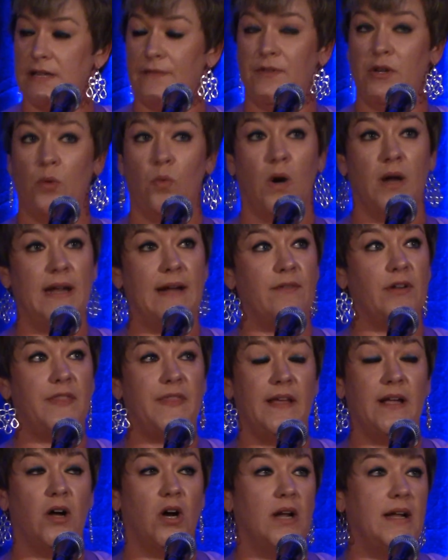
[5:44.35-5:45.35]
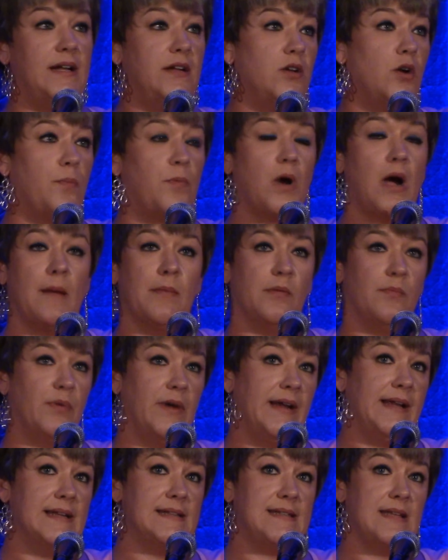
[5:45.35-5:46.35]
If you want everything on it, no problem,
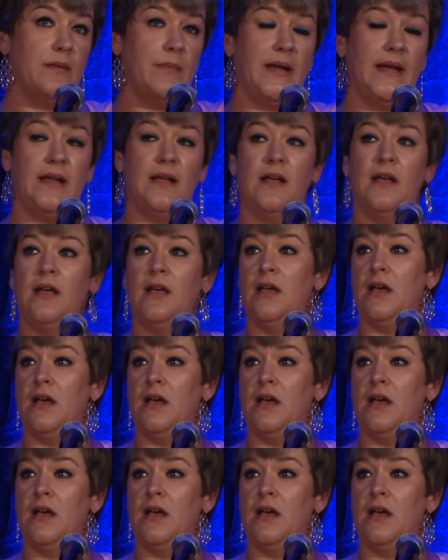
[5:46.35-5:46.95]
bring it to me.